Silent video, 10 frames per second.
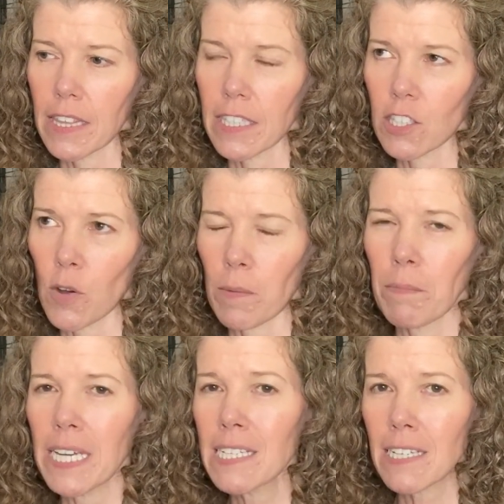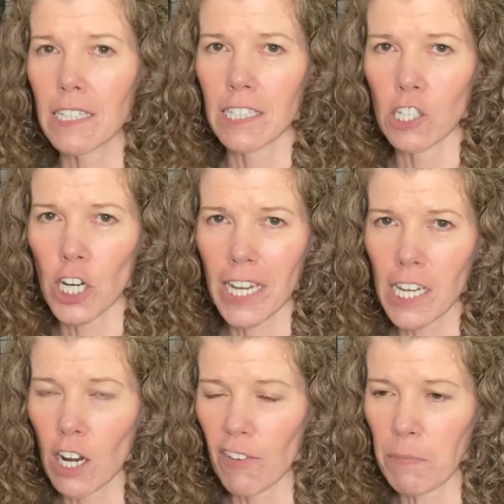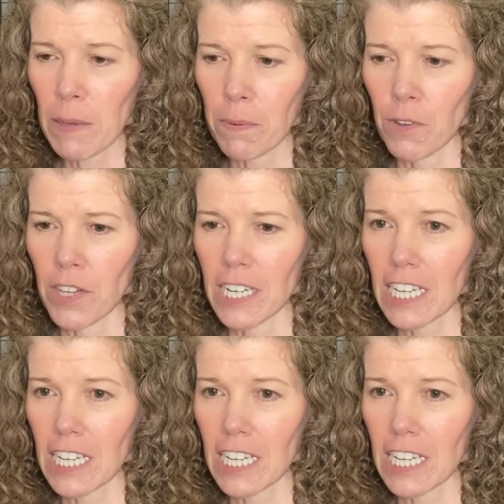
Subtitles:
So I'm basically checking off people that